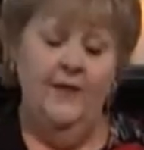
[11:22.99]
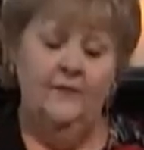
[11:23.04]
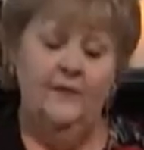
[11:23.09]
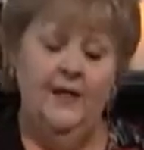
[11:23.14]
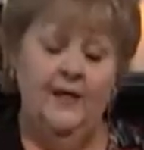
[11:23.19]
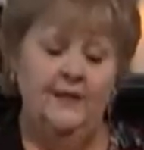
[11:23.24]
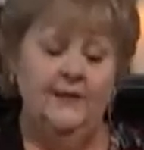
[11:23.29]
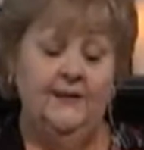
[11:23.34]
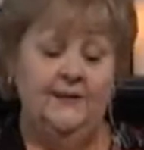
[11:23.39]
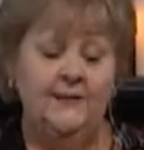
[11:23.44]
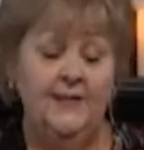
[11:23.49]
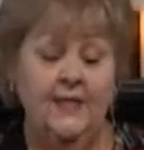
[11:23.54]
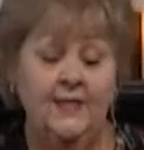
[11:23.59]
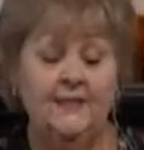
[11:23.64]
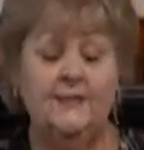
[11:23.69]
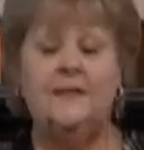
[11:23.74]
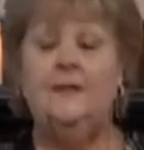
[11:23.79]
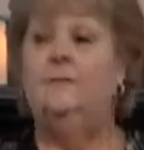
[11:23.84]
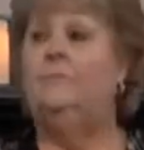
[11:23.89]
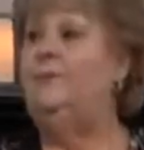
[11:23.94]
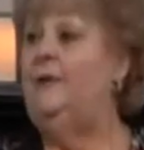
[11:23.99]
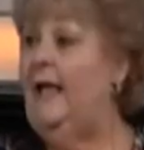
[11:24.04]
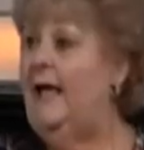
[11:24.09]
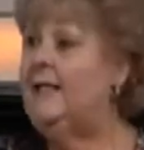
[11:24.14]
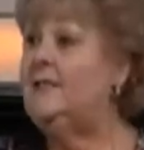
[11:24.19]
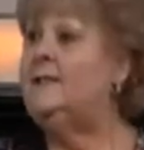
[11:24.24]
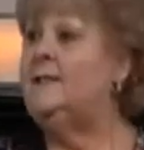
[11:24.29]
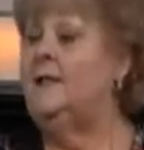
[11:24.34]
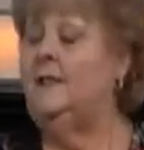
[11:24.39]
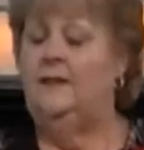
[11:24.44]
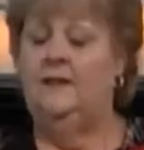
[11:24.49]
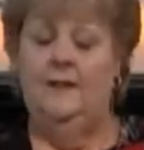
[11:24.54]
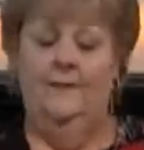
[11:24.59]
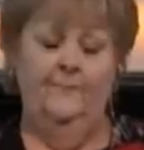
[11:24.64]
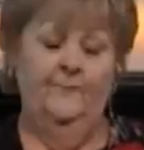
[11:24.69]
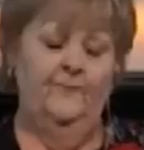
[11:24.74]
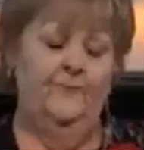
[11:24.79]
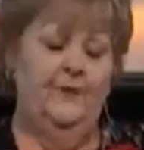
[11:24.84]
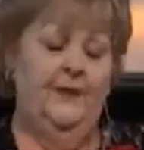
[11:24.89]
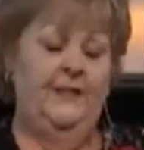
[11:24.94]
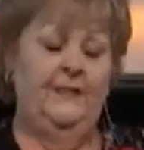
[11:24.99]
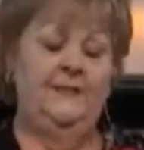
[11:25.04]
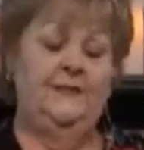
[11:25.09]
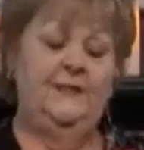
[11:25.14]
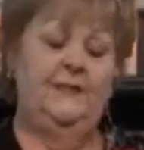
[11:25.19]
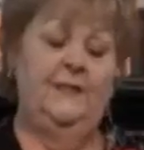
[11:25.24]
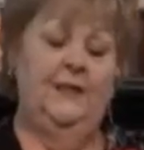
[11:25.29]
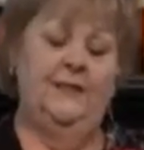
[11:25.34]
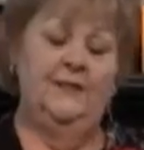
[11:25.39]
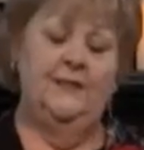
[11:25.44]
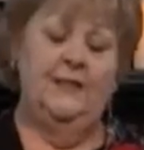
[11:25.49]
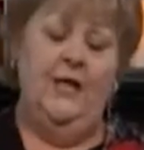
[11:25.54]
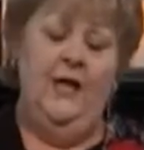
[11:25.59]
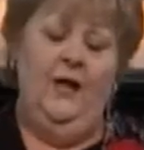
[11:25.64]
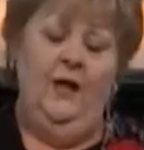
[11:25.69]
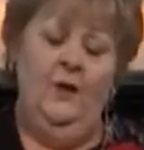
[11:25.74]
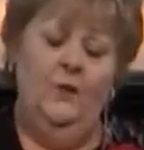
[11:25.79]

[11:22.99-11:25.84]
than it does in blessing them, for instance.